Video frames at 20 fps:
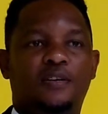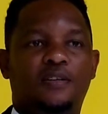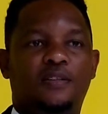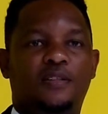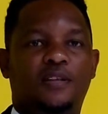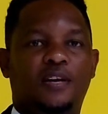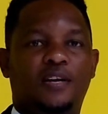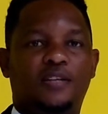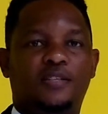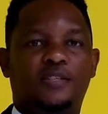
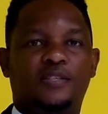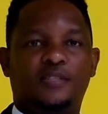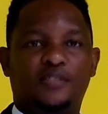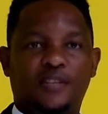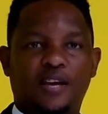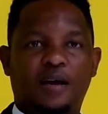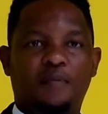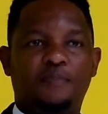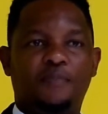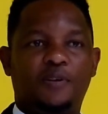that
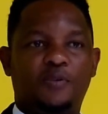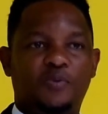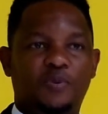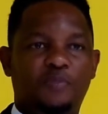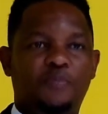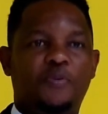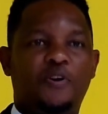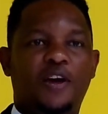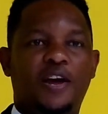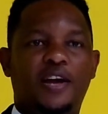psalm that we
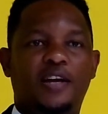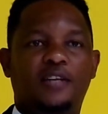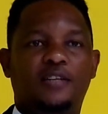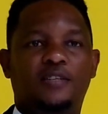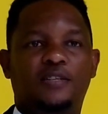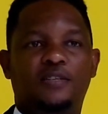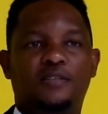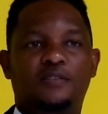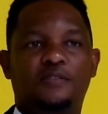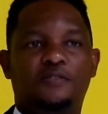prayed
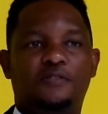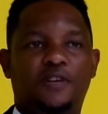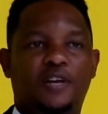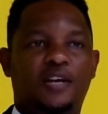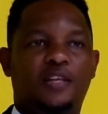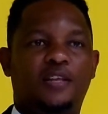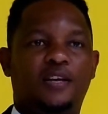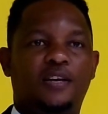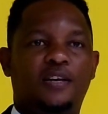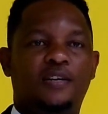
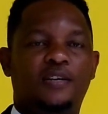together,